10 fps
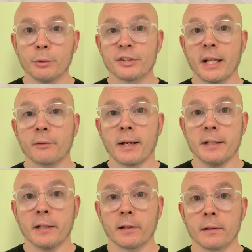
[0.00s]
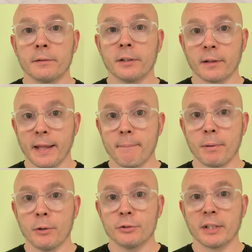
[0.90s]
were standing right here, near the
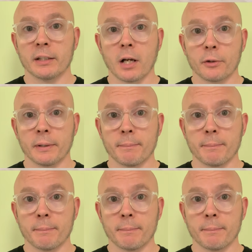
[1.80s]
lamppost and the concrete